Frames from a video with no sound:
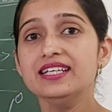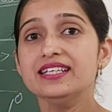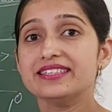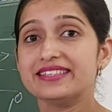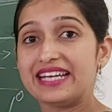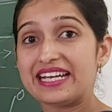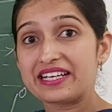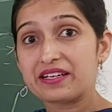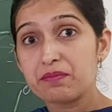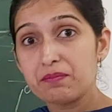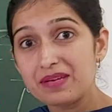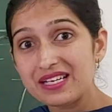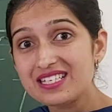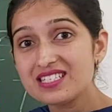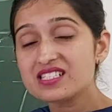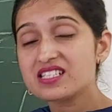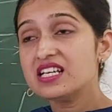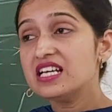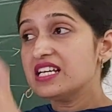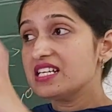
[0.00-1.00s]
That
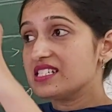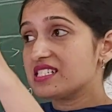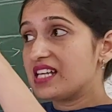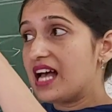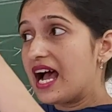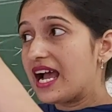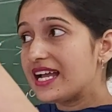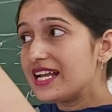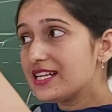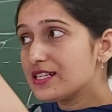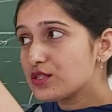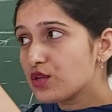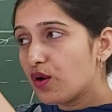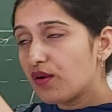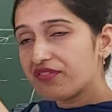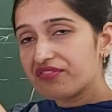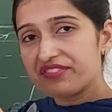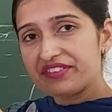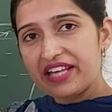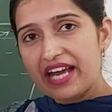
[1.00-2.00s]
means size
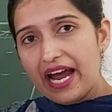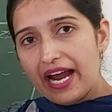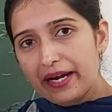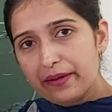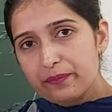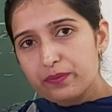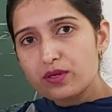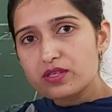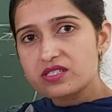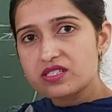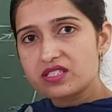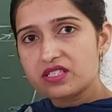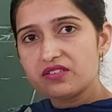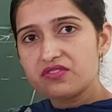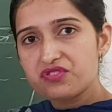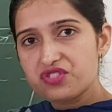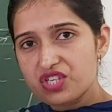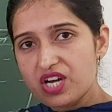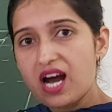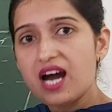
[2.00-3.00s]
of that
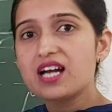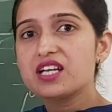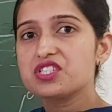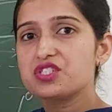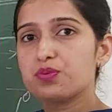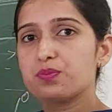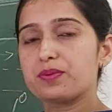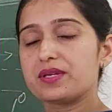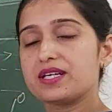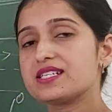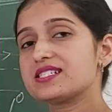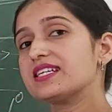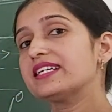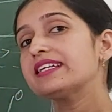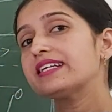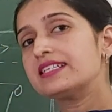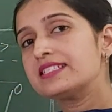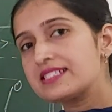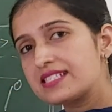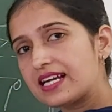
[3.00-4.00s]
positive charge
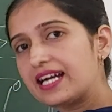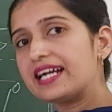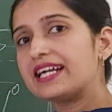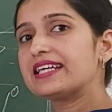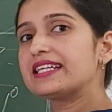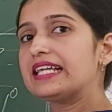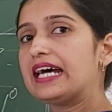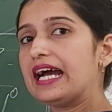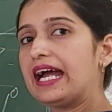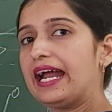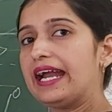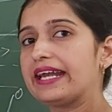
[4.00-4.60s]
present inside the